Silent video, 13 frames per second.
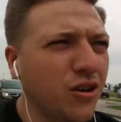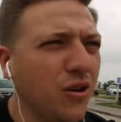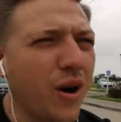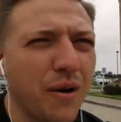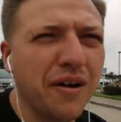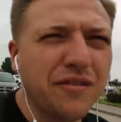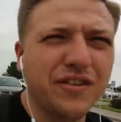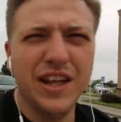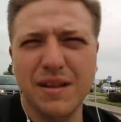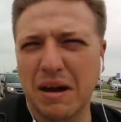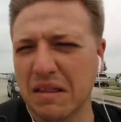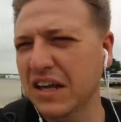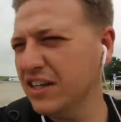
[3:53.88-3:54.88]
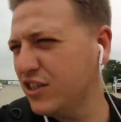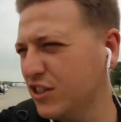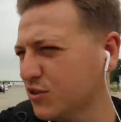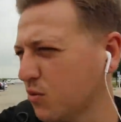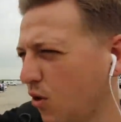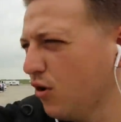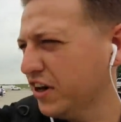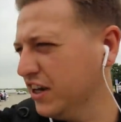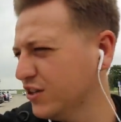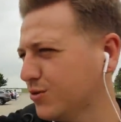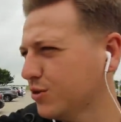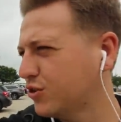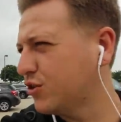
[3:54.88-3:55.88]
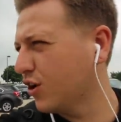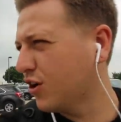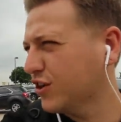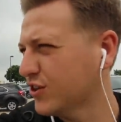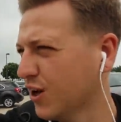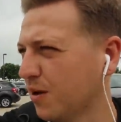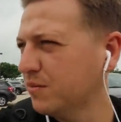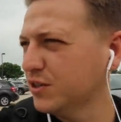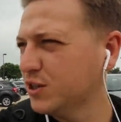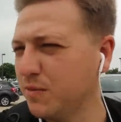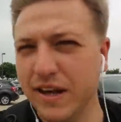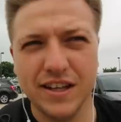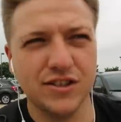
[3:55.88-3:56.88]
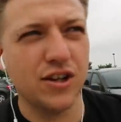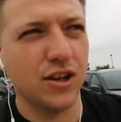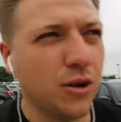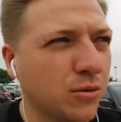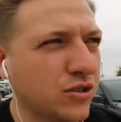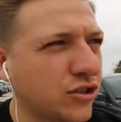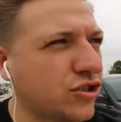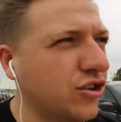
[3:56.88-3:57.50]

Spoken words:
don't know how I feel about this, just walking into a truck stop and speaking to loads of